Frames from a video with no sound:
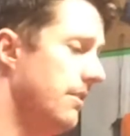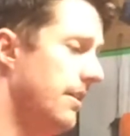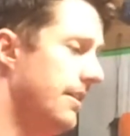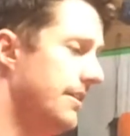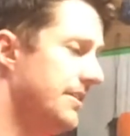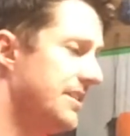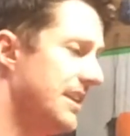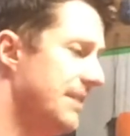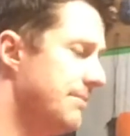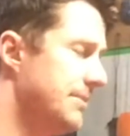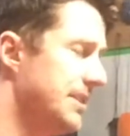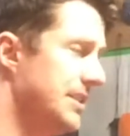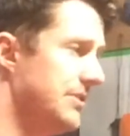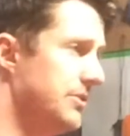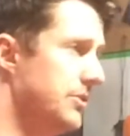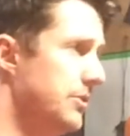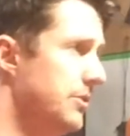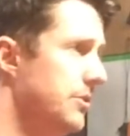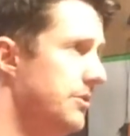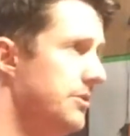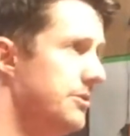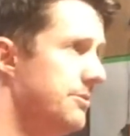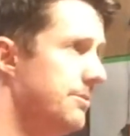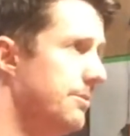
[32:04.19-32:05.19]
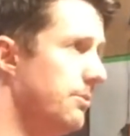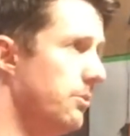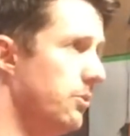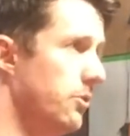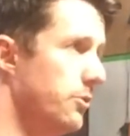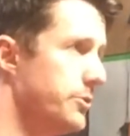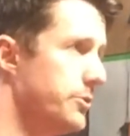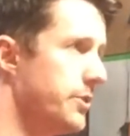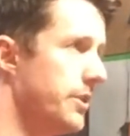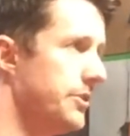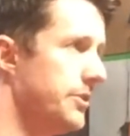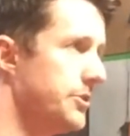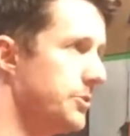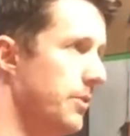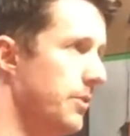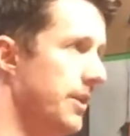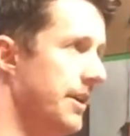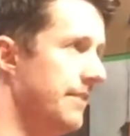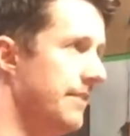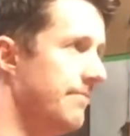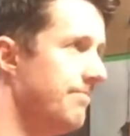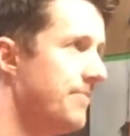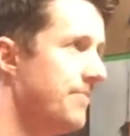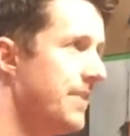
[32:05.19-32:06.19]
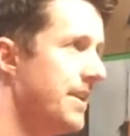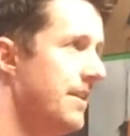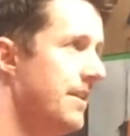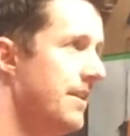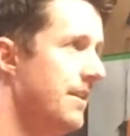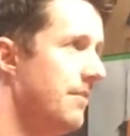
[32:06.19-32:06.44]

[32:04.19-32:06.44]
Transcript: And a lot of times they do. These people lose all this weight.